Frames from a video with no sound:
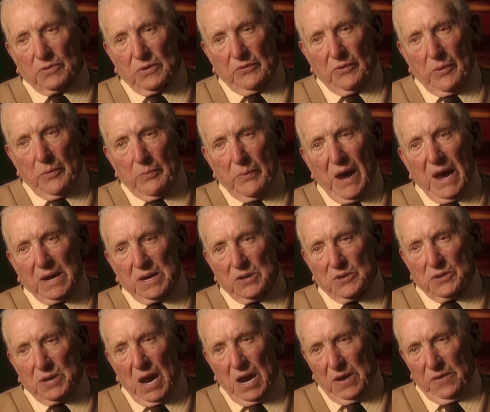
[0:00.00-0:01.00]
of her bag
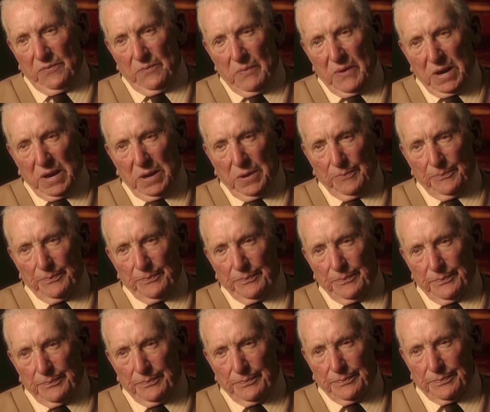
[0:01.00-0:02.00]
and gave me.
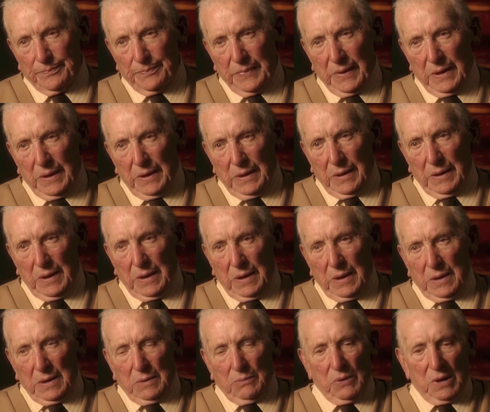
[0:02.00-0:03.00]

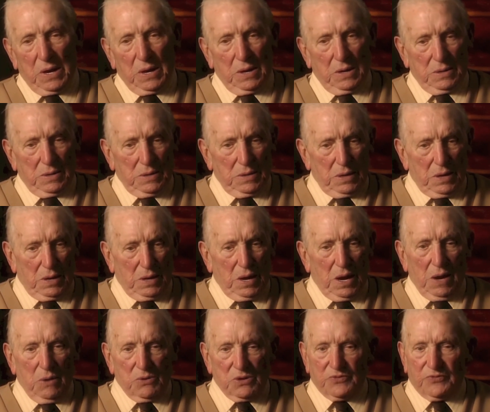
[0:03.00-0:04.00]
Well,
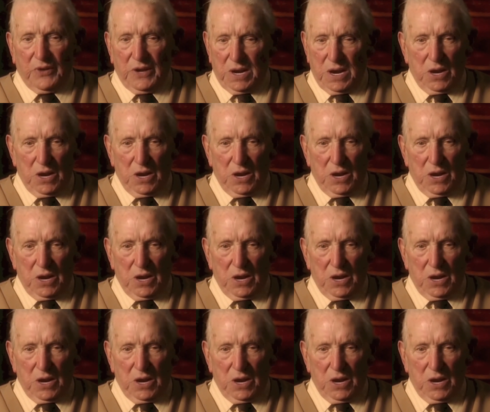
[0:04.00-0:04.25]
I was very